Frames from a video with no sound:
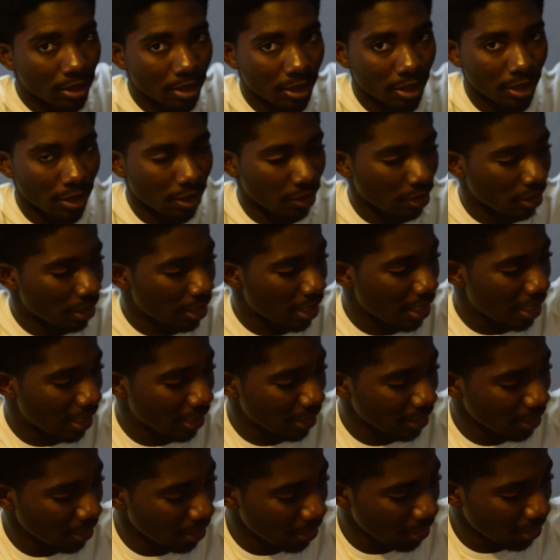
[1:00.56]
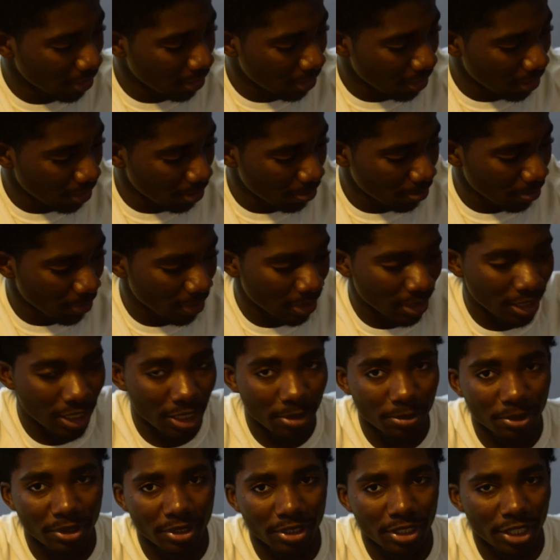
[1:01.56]
and all that, my
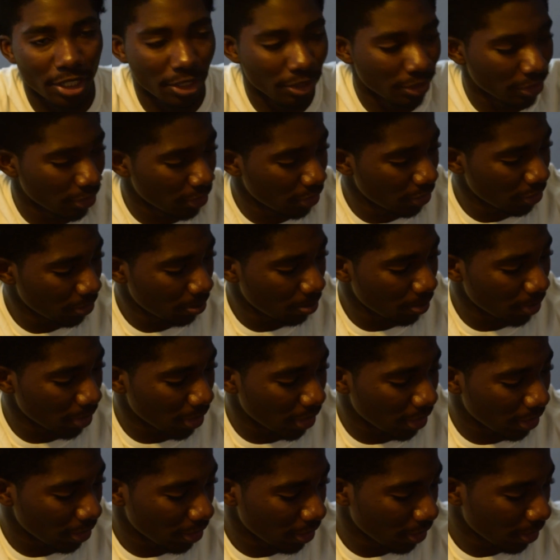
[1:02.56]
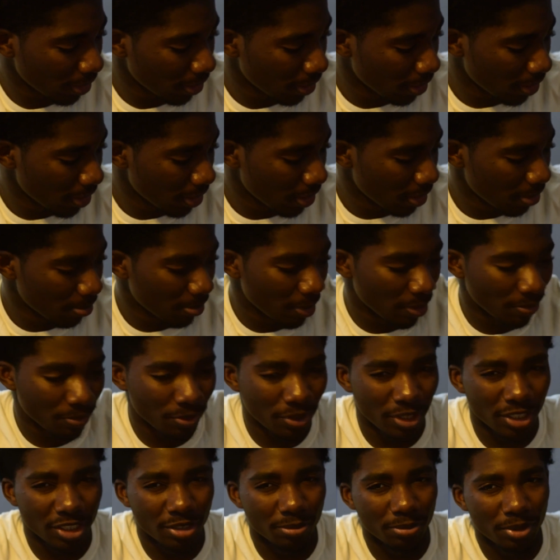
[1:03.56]
name is Terrance, but my
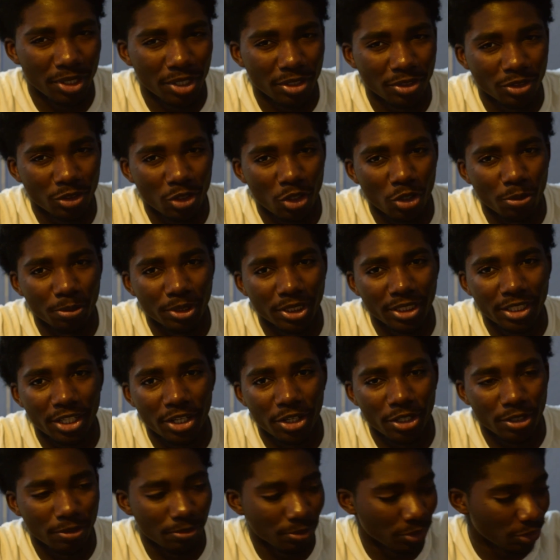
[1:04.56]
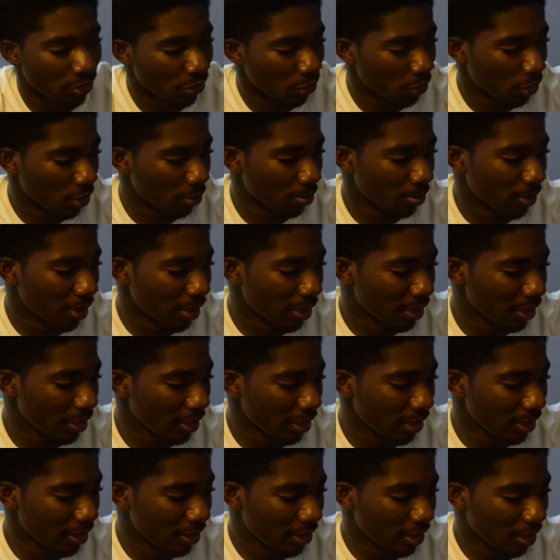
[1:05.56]
friends and parents Terry for short, but
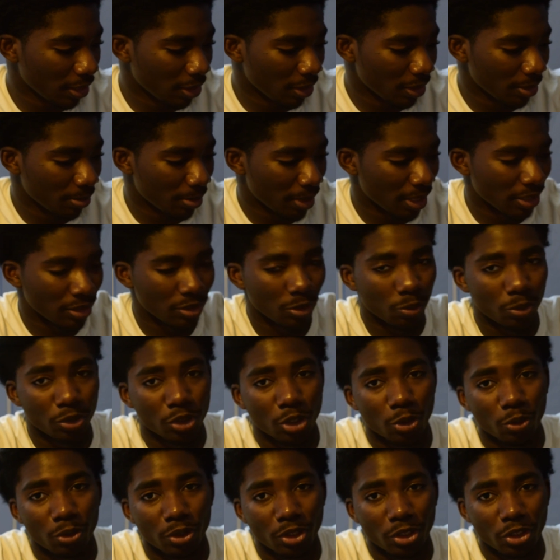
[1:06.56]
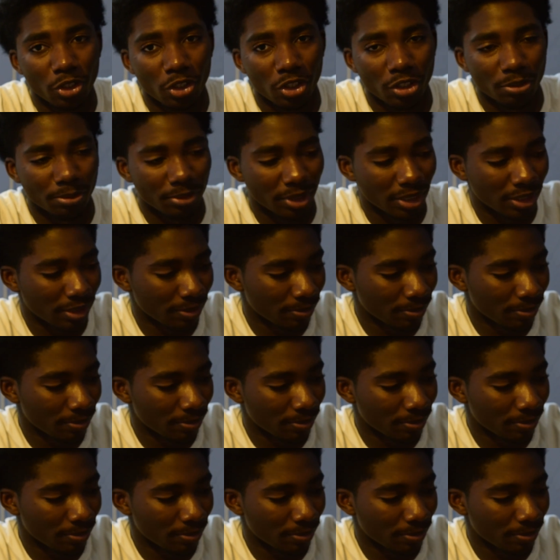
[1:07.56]
it's all depends on what y'all want to call me.